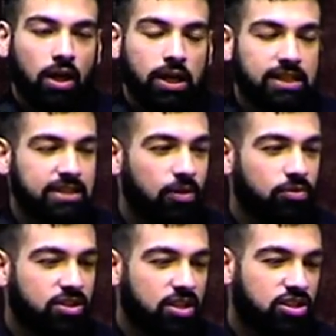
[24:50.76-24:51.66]
He says there
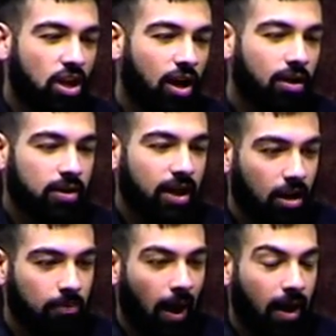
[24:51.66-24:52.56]
was this young
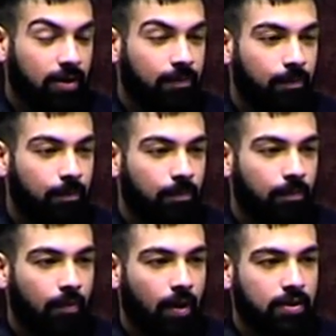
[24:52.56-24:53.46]
man.
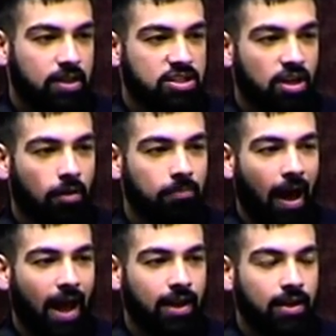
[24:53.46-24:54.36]
This young
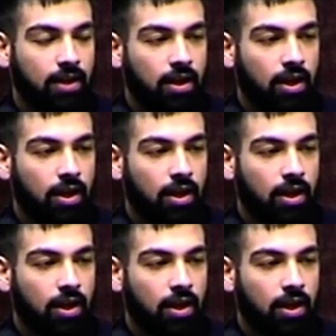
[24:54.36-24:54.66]
man,